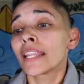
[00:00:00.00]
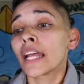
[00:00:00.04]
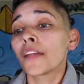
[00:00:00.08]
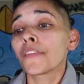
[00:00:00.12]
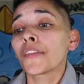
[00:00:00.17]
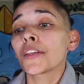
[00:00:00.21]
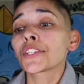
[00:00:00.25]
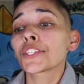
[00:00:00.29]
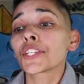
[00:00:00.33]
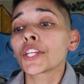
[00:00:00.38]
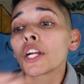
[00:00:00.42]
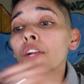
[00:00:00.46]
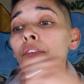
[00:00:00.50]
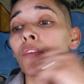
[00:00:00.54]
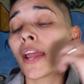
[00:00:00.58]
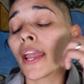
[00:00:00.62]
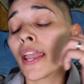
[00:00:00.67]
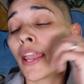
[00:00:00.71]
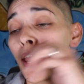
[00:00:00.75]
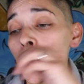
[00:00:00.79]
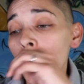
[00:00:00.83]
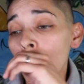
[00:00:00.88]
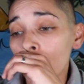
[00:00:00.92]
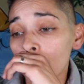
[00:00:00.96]
Now this girl
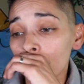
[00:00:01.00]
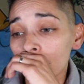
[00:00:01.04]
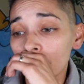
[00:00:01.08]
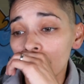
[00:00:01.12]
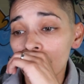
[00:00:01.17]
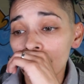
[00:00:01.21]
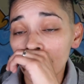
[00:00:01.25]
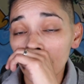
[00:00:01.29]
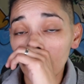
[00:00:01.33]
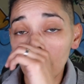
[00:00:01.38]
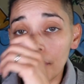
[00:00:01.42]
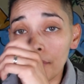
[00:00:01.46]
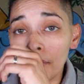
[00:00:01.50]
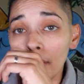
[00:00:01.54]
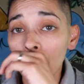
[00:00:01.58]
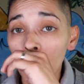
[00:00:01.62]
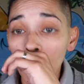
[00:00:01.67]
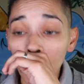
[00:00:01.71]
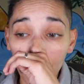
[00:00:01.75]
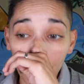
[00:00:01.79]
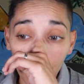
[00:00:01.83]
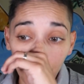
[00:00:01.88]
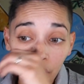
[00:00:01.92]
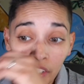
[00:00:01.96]
right here, this stud right
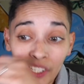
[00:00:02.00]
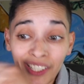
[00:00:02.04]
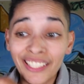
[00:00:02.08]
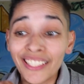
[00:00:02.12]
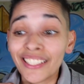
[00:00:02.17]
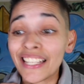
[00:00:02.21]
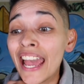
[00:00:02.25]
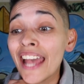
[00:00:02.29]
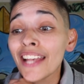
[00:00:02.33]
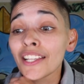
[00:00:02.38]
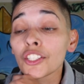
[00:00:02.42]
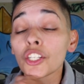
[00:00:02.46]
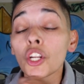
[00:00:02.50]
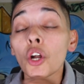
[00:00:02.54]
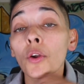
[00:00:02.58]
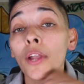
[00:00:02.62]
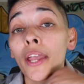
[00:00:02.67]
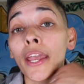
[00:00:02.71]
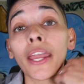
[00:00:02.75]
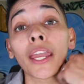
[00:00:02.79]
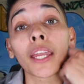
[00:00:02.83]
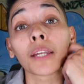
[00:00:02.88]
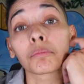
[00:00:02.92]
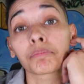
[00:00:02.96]
here, she has no
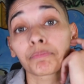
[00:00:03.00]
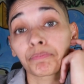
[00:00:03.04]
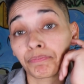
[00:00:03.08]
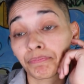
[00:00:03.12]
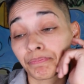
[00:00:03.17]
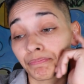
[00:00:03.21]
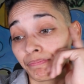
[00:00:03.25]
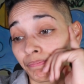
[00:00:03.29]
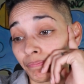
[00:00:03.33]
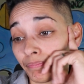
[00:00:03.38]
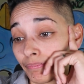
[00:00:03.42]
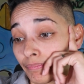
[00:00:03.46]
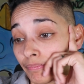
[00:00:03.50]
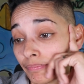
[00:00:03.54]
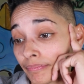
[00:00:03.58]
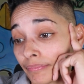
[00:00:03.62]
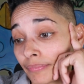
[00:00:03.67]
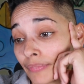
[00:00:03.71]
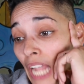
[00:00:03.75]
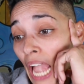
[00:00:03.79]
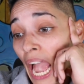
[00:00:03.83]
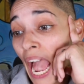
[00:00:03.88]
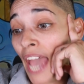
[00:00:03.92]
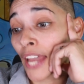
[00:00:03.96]
game.
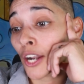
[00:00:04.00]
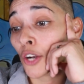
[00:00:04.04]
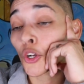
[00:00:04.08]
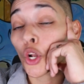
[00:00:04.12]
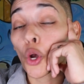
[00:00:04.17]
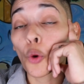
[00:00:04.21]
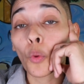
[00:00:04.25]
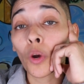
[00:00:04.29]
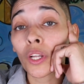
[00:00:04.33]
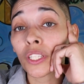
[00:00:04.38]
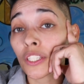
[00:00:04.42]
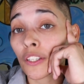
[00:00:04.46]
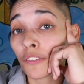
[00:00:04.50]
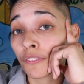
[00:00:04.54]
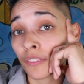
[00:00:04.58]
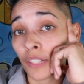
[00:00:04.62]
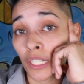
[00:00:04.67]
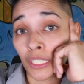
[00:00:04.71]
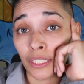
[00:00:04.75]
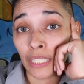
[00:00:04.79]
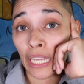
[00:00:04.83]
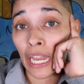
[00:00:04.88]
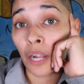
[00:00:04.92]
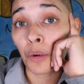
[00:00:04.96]
I don't know what the
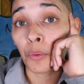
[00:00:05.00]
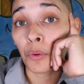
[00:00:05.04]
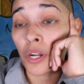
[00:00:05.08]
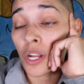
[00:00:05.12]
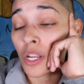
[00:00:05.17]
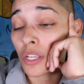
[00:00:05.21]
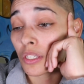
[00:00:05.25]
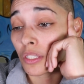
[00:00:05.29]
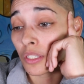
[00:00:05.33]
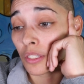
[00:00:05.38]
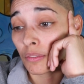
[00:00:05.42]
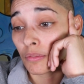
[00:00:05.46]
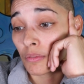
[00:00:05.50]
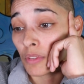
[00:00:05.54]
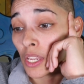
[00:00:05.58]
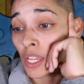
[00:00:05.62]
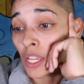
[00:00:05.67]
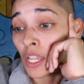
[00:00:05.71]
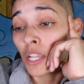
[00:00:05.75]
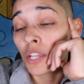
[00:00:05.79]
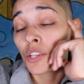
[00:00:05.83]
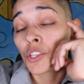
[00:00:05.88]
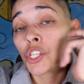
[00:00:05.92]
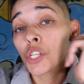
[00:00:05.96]
fuck that was.
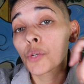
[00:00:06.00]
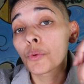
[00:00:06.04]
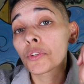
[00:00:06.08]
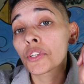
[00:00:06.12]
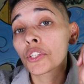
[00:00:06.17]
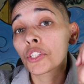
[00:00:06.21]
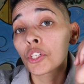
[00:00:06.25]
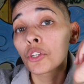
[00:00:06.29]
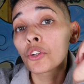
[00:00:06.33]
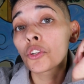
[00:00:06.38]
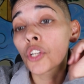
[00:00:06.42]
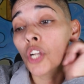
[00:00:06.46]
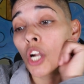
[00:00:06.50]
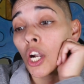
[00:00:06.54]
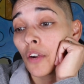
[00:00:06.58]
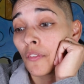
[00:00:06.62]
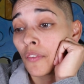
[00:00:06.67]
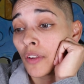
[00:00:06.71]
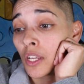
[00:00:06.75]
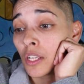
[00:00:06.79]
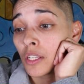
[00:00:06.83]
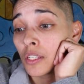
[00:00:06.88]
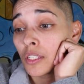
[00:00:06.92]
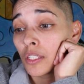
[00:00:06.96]
She was too
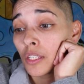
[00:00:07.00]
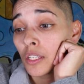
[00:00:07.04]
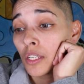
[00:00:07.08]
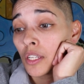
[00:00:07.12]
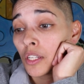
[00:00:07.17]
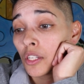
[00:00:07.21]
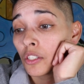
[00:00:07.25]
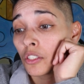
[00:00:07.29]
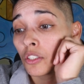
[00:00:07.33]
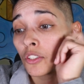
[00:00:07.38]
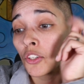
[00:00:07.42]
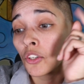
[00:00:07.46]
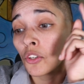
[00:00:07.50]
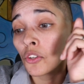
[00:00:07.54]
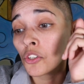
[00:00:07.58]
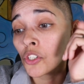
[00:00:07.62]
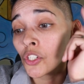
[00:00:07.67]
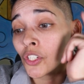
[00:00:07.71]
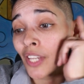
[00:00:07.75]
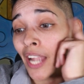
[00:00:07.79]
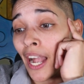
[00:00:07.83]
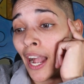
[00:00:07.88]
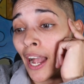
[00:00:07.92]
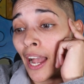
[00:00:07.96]
nervous, too
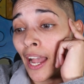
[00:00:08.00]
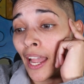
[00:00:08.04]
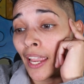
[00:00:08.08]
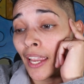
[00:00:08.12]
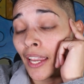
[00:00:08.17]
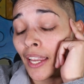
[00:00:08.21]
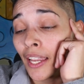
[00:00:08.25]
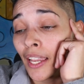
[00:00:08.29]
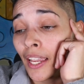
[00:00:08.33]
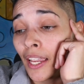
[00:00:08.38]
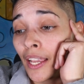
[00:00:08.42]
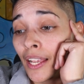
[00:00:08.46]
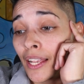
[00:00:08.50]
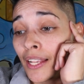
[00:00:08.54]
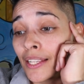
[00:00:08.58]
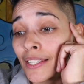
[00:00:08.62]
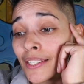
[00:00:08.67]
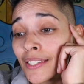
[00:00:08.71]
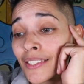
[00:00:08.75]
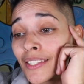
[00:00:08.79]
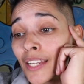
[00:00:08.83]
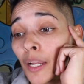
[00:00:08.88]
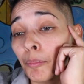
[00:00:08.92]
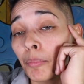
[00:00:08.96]
shy,
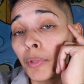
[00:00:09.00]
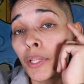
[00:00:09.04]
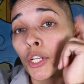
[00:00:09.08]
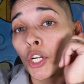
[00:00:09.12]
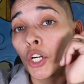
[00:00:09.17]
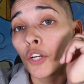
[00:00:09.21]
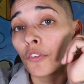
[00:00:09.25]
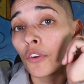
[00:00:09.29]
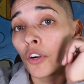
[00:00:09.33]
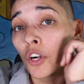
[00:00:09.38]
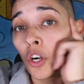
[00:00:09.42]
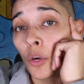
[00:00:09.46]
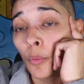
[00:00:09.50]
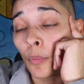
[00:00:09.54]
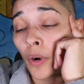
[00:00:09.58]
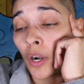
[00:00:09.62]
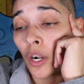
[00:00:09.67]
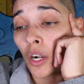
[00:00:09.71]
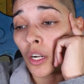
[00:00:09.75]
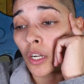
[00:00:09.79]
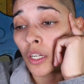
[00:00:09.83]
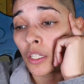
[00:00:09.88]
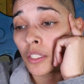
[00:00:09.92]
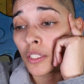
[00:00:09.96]
stumbling over her
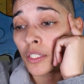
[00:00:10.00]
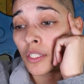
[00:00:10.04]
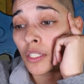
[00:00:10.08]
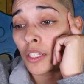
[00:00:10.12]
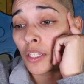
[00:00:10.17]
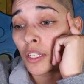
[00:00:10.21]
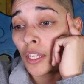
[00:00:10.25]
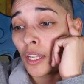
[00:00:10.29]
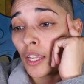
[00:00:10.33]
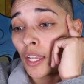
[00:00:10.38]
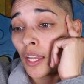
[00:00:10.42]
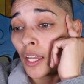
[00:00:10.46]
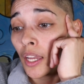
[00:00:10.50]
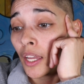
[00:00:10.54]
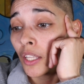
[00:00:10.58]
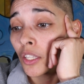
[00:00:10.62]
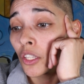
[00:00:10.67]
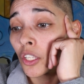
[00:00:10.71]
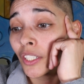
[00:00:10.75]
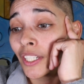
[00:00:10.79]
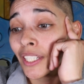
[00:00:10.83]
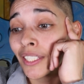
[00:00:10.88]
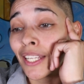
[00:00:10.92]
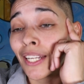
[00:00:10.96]
words,
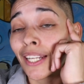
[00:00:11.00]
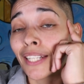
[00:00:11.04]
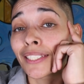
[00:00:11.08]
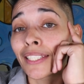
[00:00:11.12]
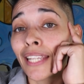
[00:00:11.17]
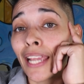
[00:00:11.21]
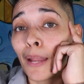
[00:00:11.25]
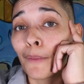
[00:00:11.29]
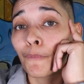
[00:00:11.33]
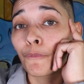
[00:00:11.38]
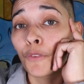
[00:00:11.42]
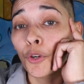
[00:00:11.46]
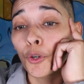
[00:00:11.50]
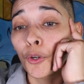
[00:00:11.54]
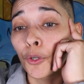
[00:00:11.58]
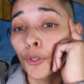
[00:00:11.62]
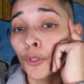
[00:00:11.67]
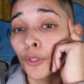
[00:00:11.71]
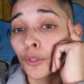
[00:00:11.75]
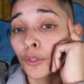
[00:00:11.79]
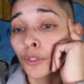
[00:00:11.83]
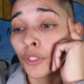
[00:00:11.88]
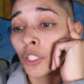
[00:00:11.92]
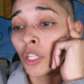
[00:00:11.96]
looking like a damn
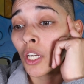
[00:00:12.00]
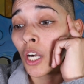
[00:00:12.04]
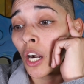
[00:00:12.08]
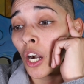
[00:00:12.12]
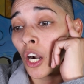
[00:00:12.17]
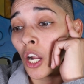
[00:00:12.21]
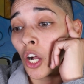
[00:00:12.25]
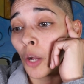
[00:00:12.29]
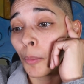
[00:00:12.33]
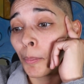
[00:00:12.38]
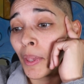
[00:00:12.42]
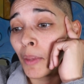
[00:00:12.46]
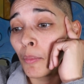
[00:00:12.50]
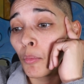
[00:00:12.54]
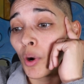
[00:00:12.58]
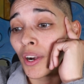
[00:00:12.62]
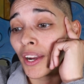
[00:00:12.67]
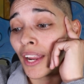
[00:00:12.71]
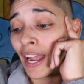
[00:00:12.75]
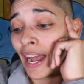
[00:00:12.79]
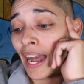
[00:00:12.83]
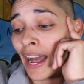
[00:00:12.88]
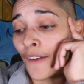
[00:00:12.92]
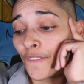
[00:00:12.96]
fool. Girl, be
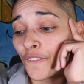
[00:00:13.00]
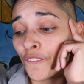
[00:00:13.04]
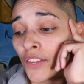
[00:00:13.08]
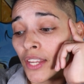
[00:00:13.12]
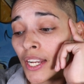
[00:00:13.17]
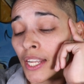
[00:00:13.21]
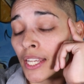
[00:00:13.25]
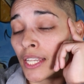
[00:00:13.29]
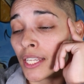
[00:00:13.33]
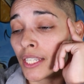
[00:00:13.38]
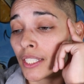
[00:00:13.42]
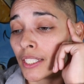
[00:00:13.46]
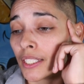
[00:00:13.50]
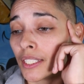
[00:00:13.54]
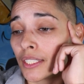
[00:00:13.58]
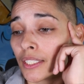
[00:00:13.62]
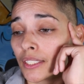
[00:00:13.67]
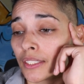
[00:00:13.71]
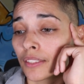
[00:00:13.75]
more confident.